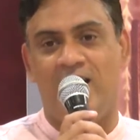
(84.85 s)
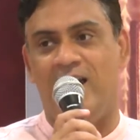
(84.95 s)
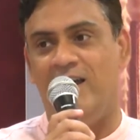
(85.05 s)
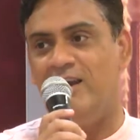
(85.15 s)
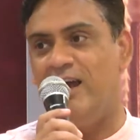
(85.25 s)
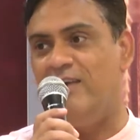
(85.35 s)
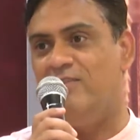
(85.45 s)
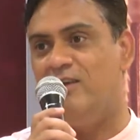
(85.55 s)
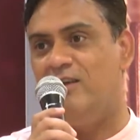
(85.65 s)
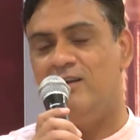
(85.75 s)
And I
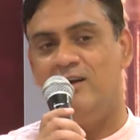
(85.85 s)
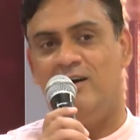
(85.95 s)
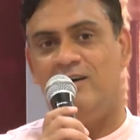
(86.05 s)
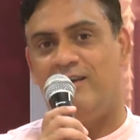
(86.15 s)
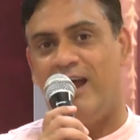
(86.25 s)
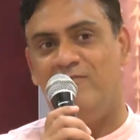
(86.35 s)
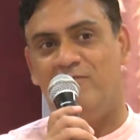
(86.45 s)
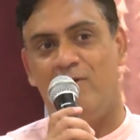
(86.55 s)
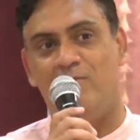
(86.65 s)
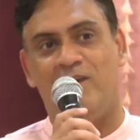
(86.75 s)
think right
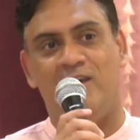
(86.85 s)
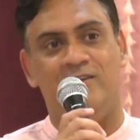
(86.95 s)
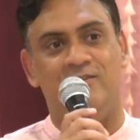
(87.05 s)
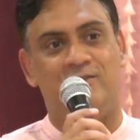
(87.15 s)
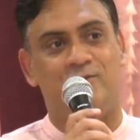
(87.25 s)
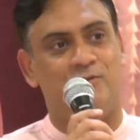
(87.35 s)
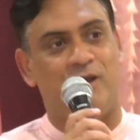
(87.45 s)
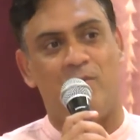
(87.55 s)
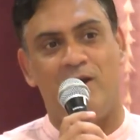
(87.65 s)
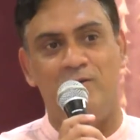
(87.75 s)
from kids to
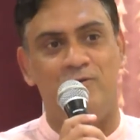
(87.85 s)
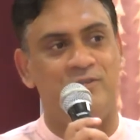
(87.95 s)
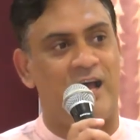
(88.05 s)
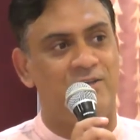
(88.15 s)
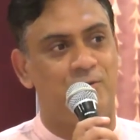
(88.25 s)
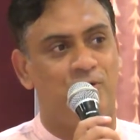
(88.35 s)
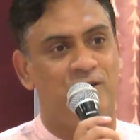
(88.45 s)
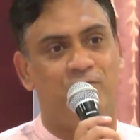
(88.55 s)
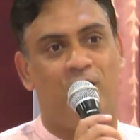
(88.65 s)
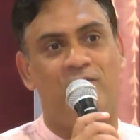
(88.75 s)
somebody who's as
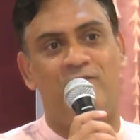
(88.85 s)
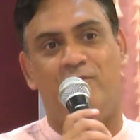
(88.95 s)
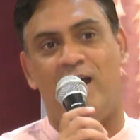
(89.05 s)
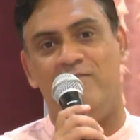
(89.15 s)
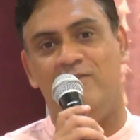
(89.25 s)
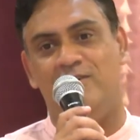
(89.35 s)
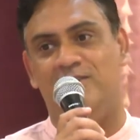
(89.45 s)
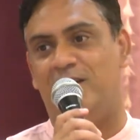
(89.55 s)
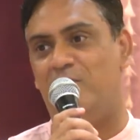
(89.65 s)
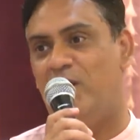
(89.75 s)
old as 45
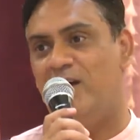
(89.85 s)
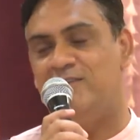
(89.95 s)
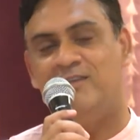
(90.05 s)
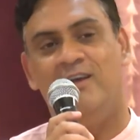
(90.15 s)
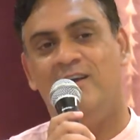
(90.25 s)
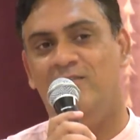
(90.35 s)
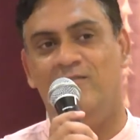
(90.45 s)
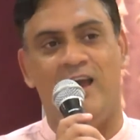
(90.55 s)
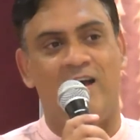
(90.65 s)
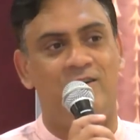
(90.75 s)
years and plus,
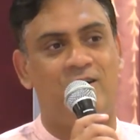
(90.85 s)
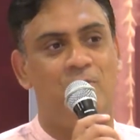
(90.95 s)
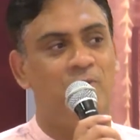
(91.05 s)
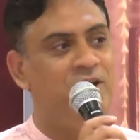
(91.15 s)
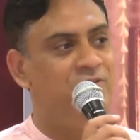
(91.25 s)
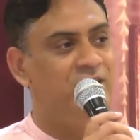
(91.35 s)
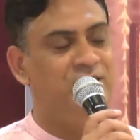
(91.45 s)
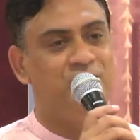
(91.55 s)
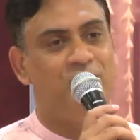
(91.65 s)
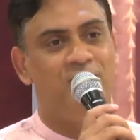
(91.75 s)
we have a complete
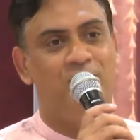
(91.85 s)
range for